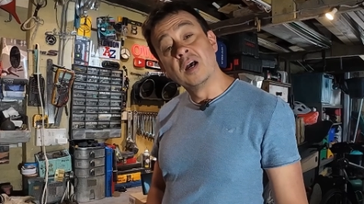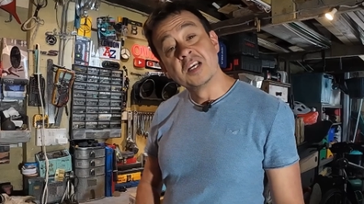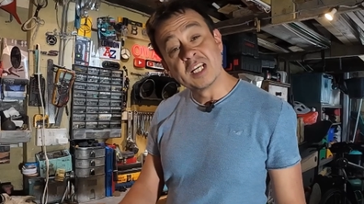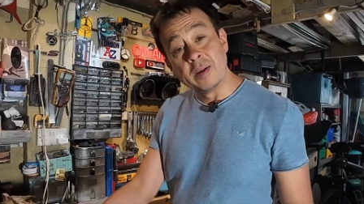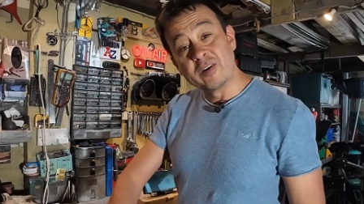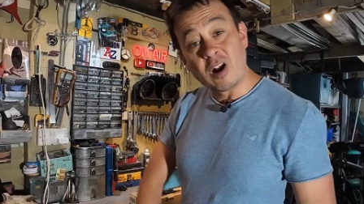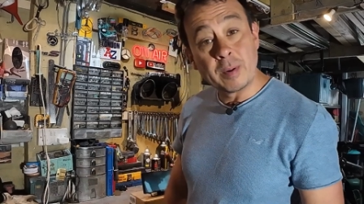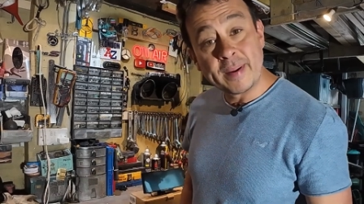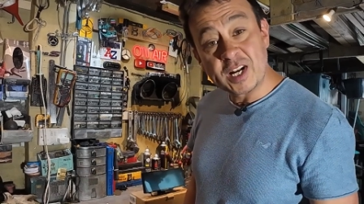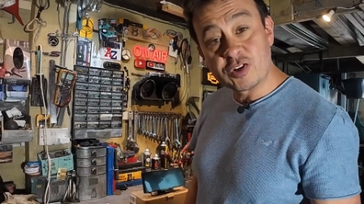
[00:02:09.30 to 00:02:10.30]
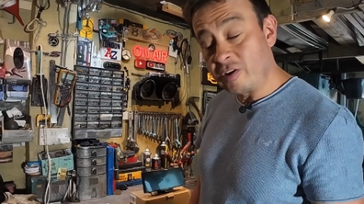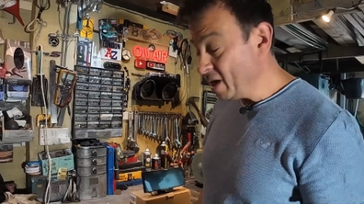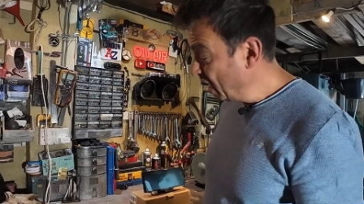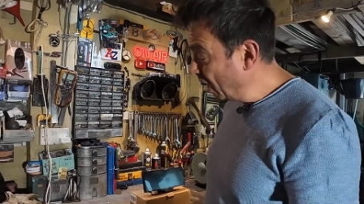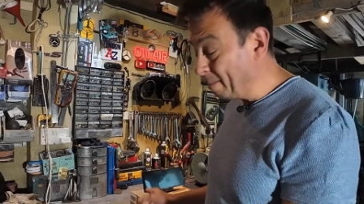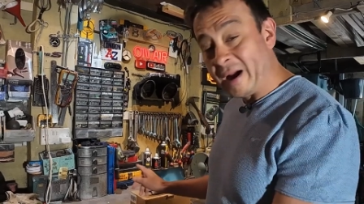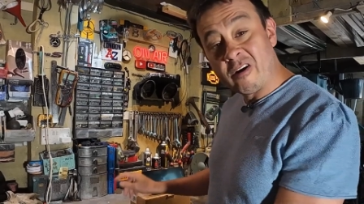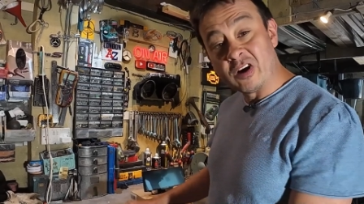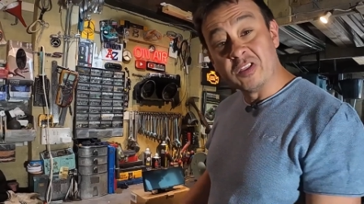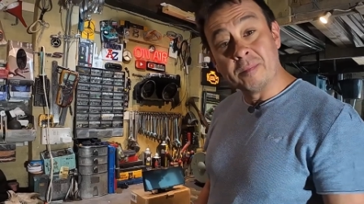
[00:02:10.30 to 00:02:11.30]
So let me grab a battery. I'll
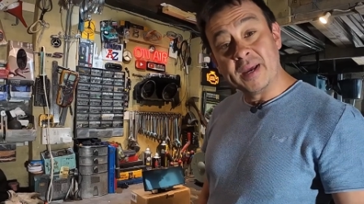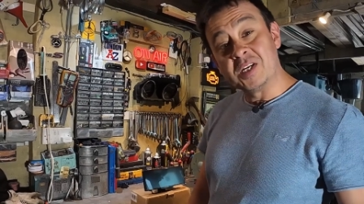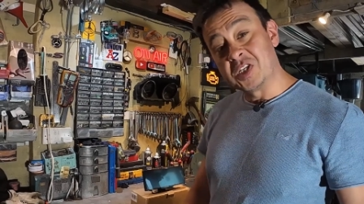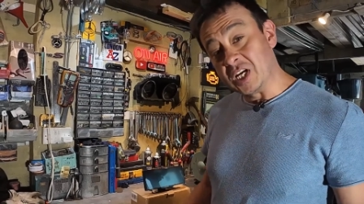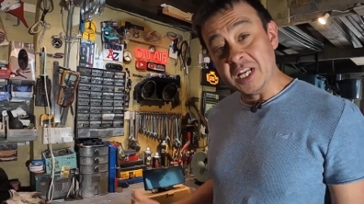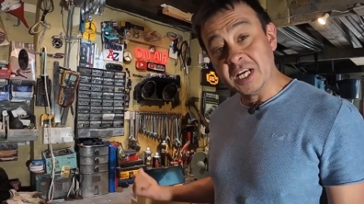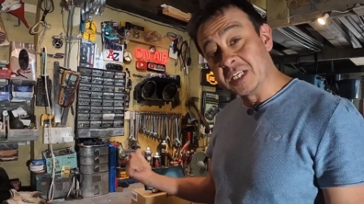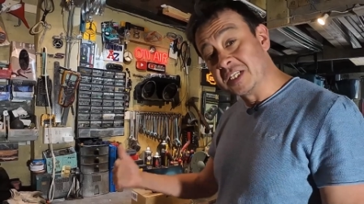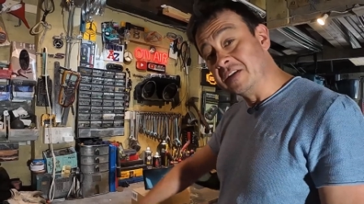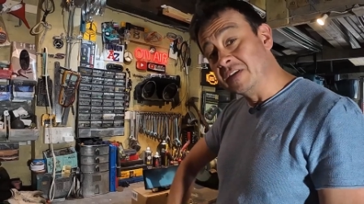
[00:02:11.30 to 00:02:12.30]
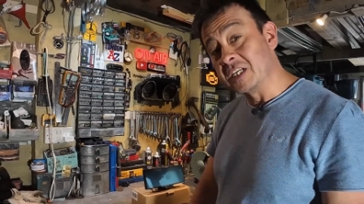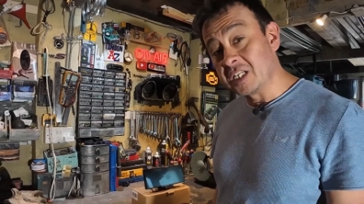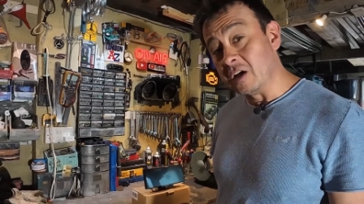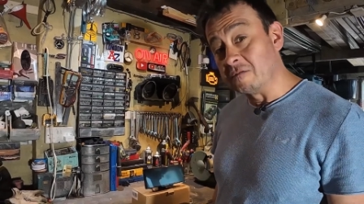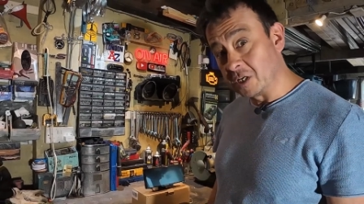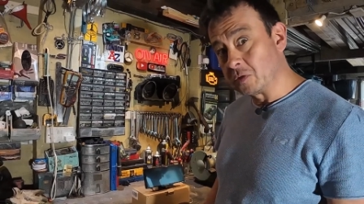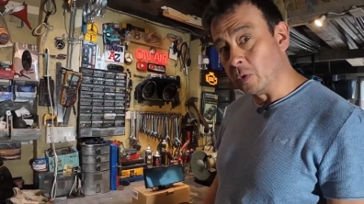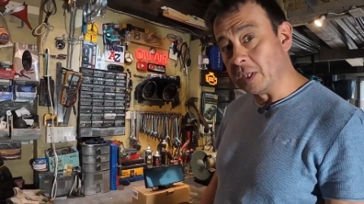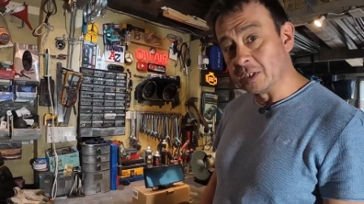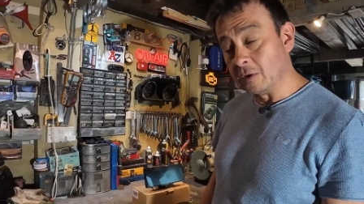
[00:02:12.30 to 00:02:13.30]
power it on the bench, and you can see for yourself just
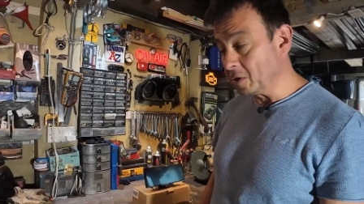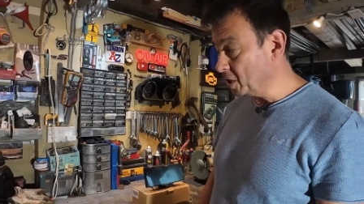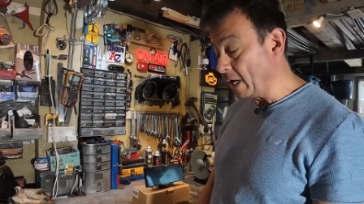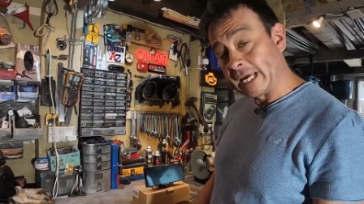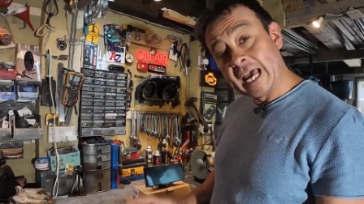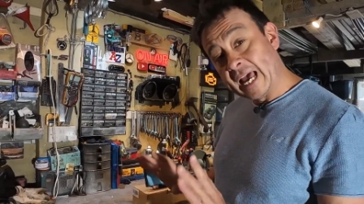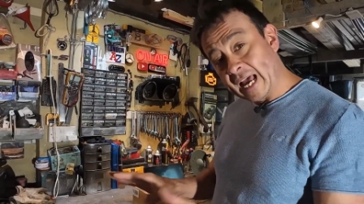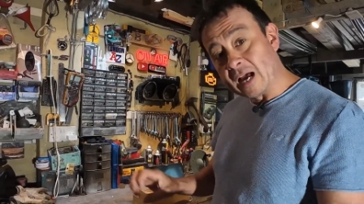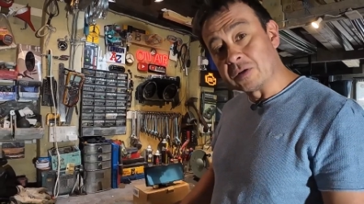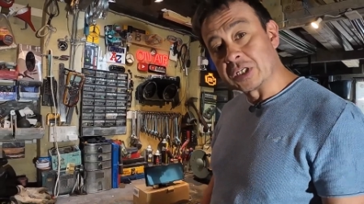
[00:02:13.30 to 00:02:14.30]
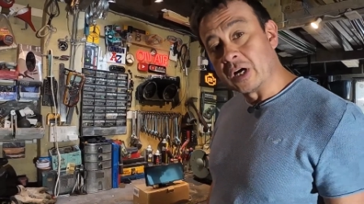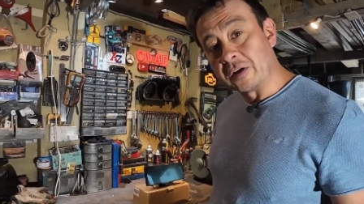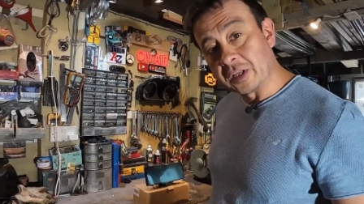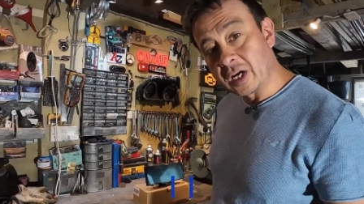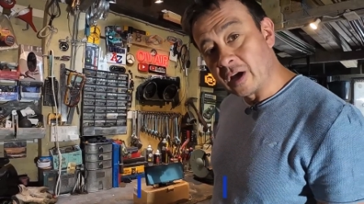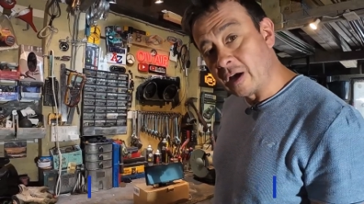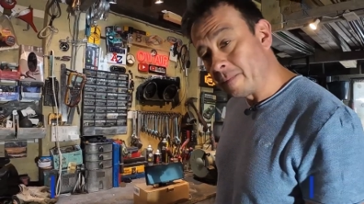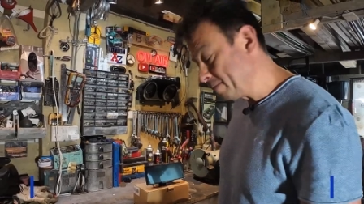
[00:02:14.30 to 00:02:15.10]
what this looks like outside of the car.